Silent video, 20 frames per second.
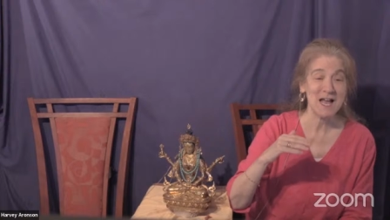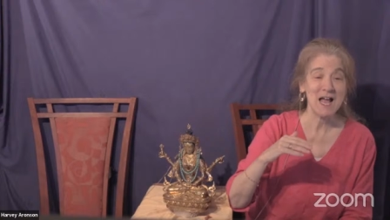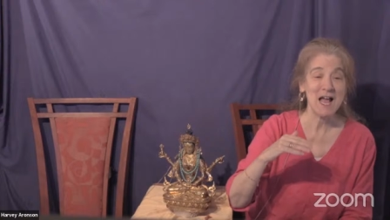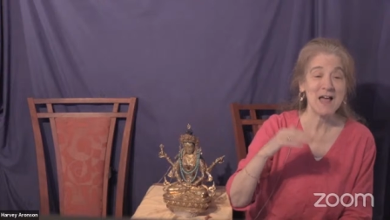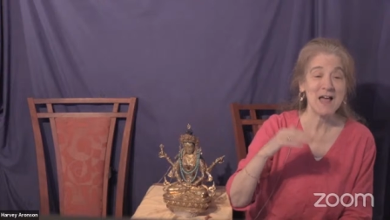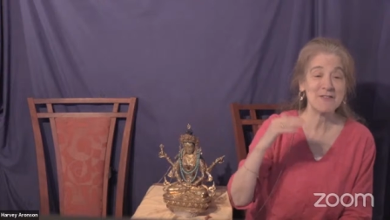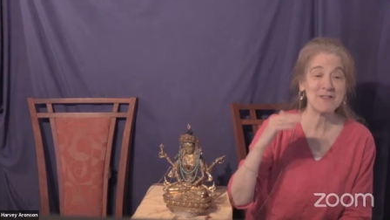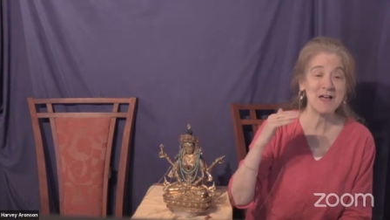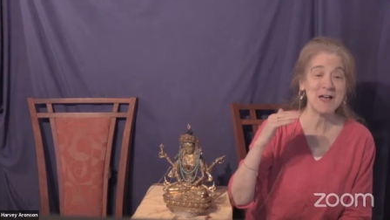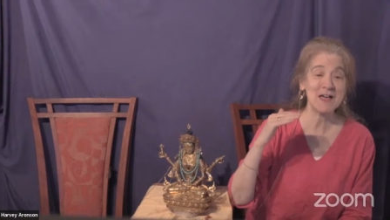
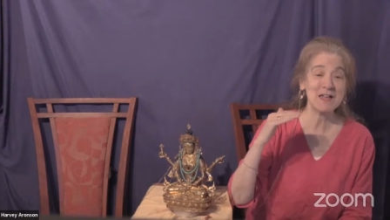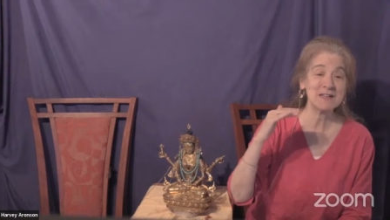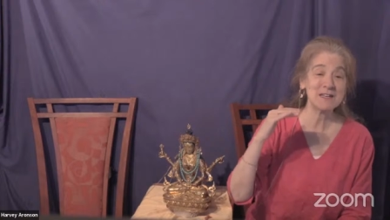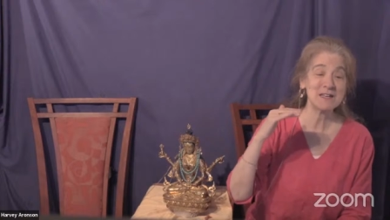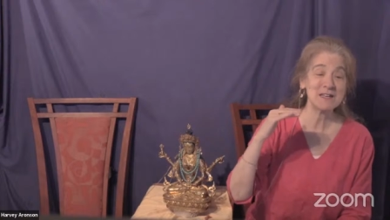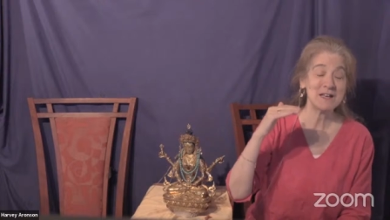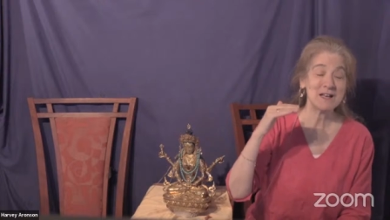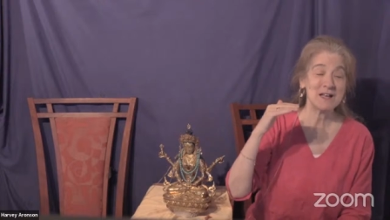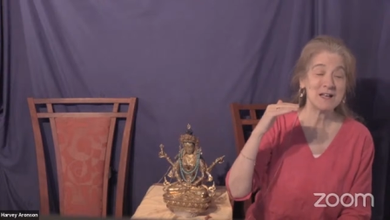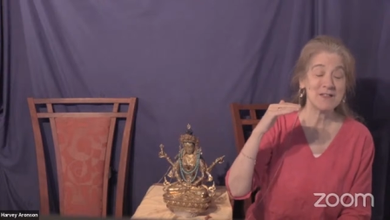And
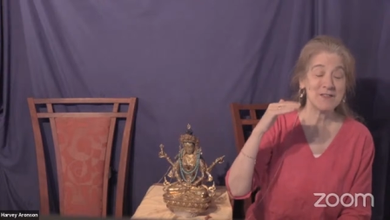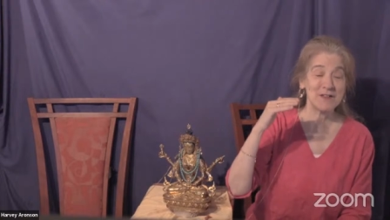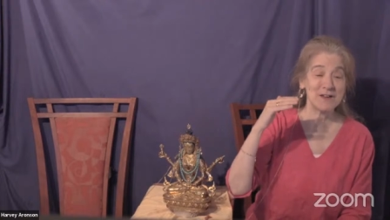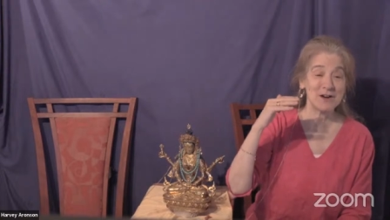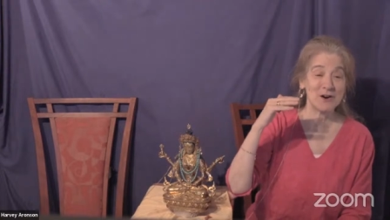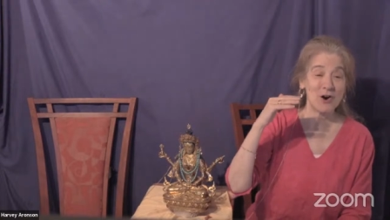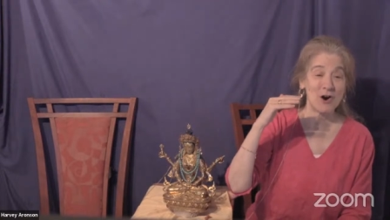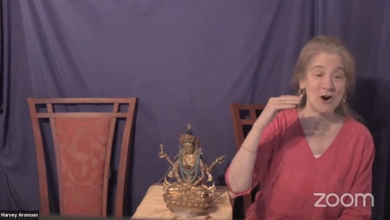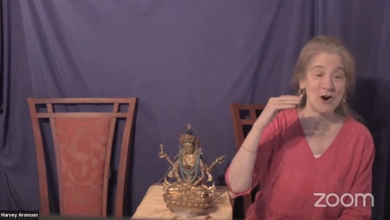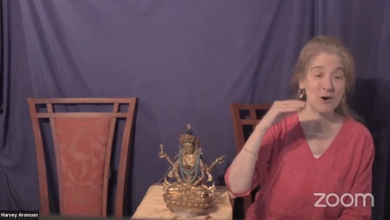then
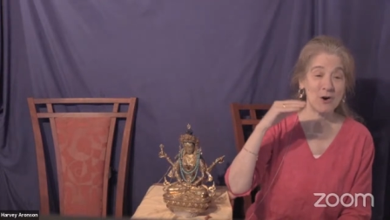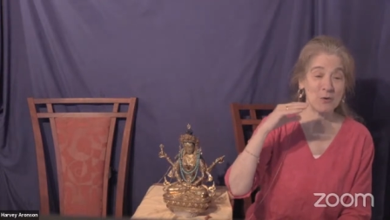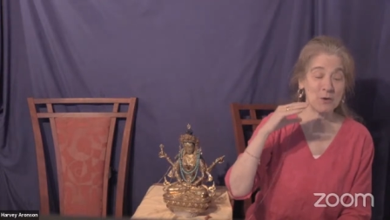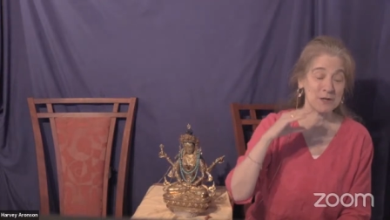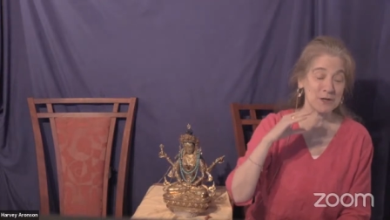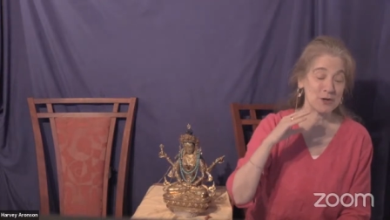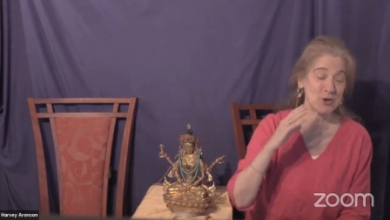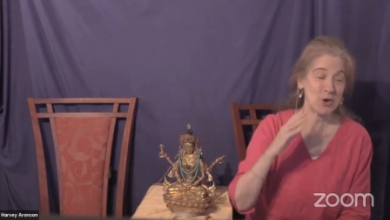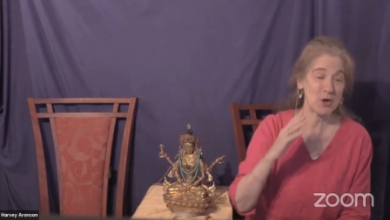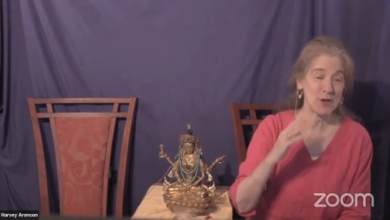there are what
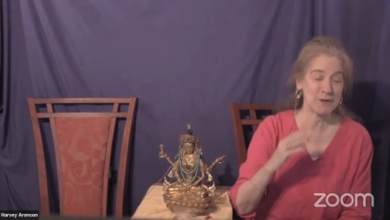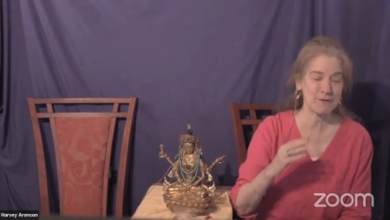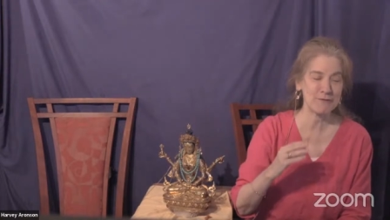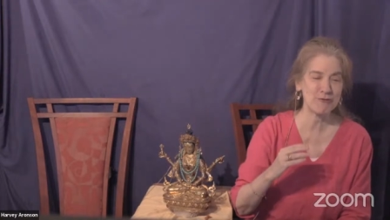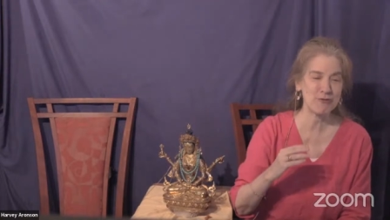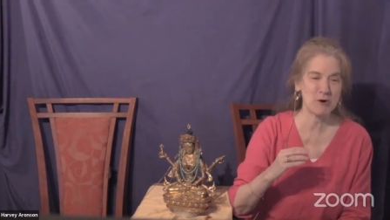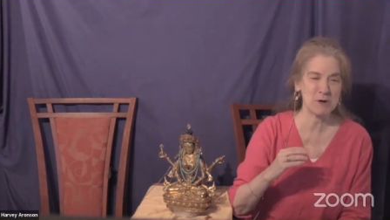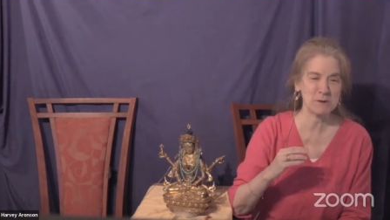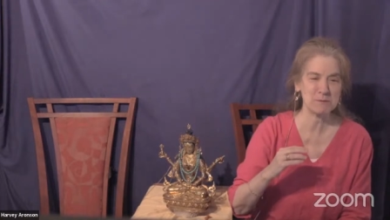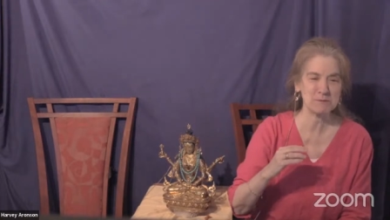are called the
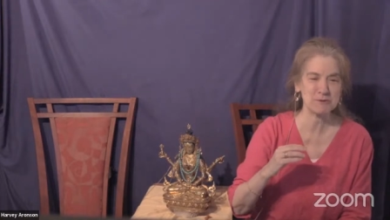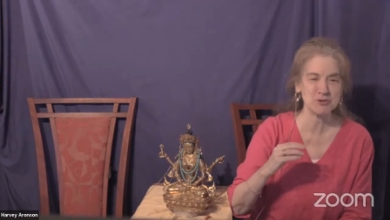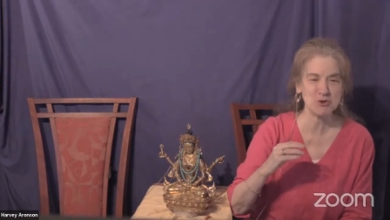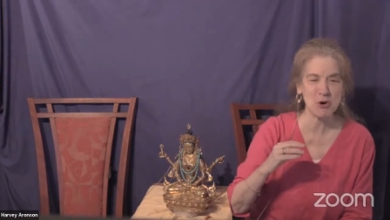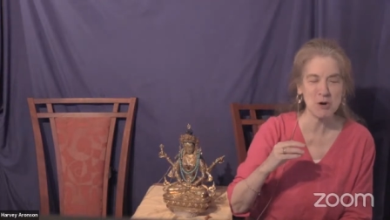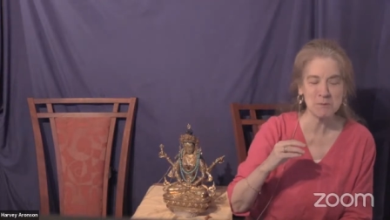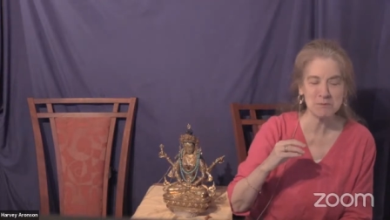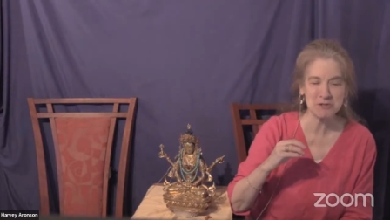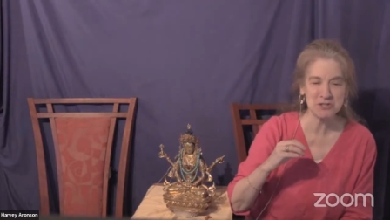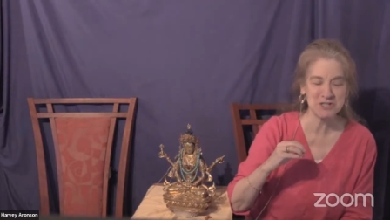4
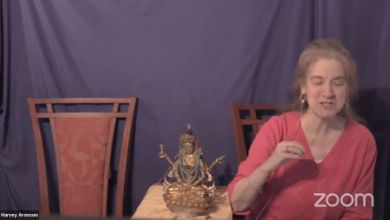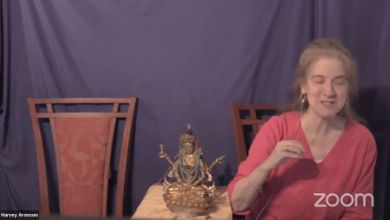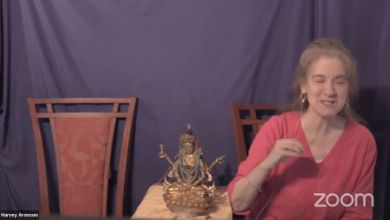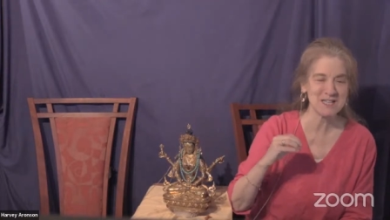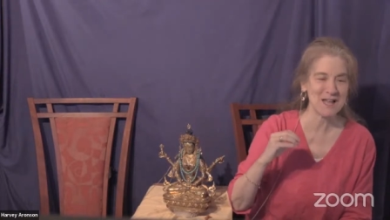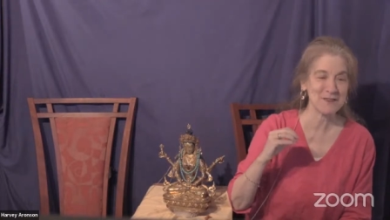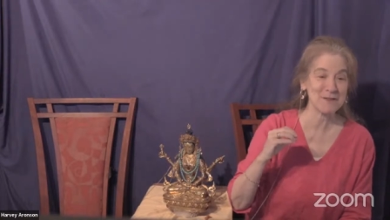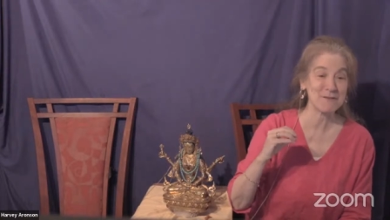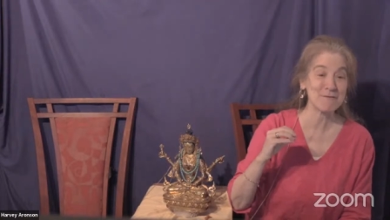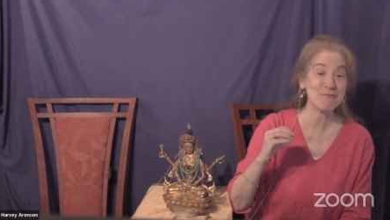absorptions
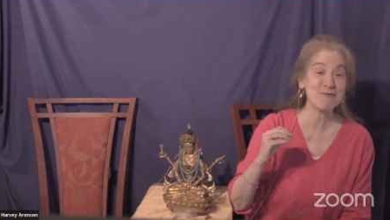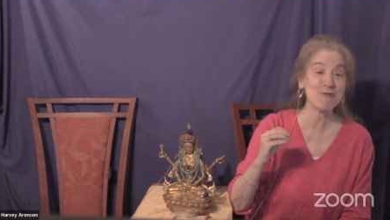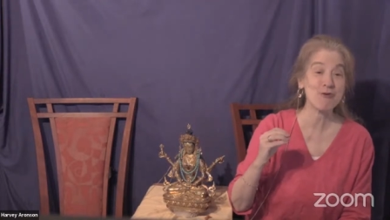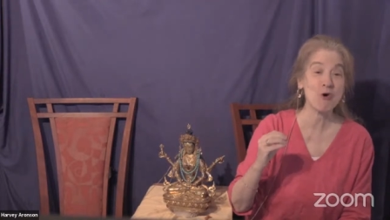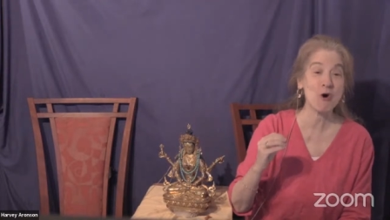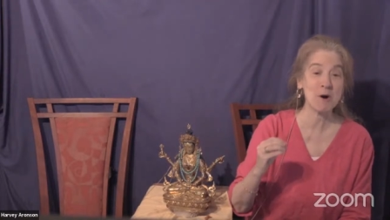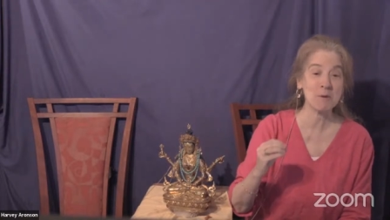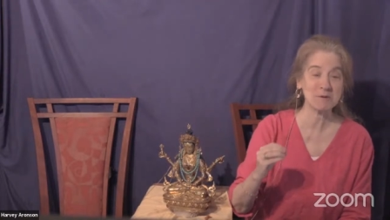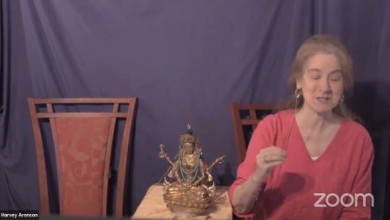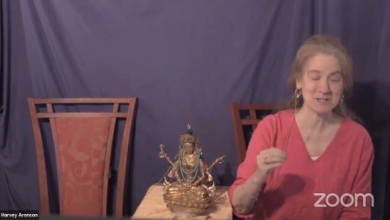on the
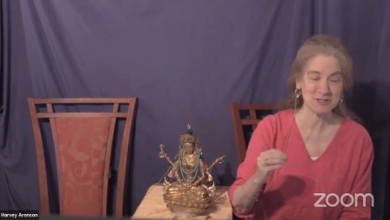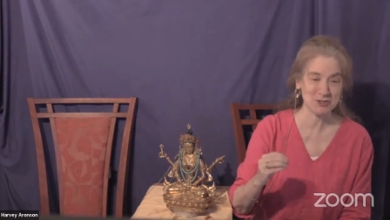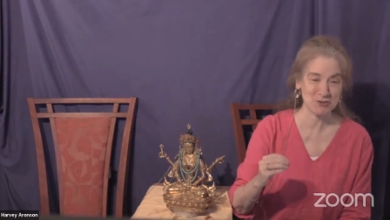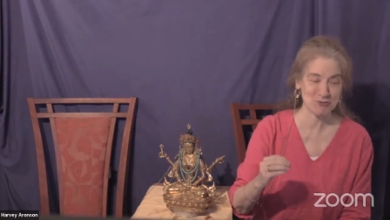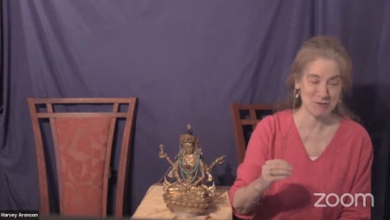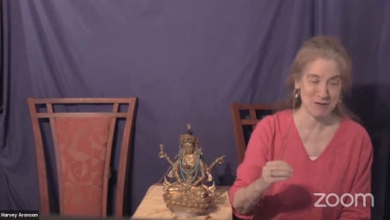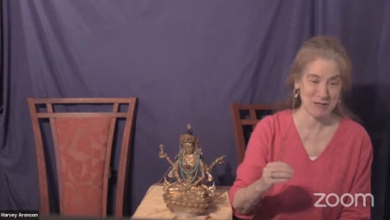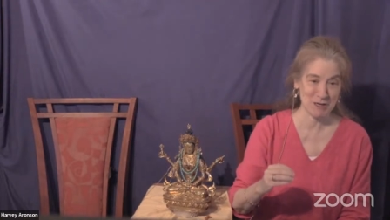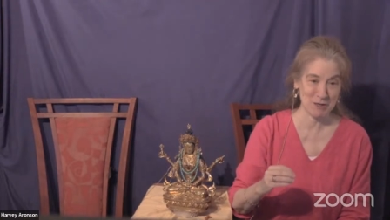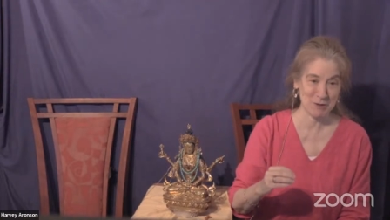formless
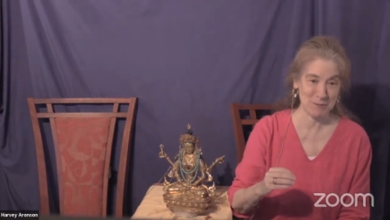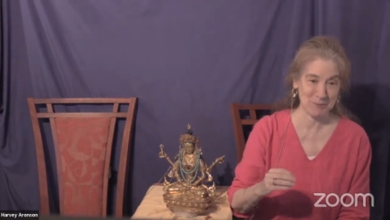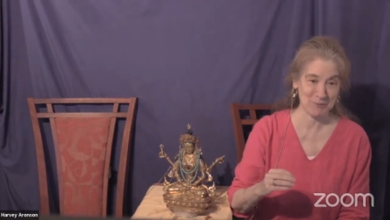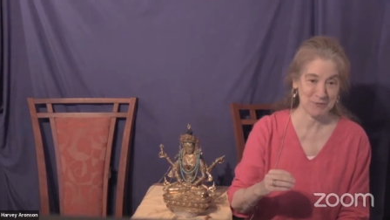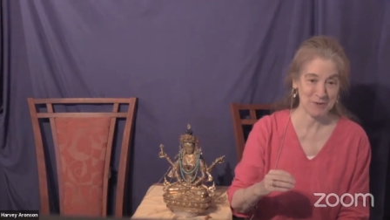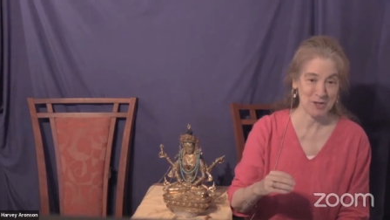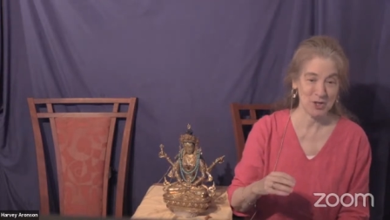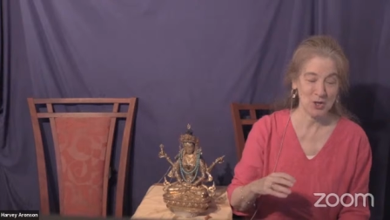realm,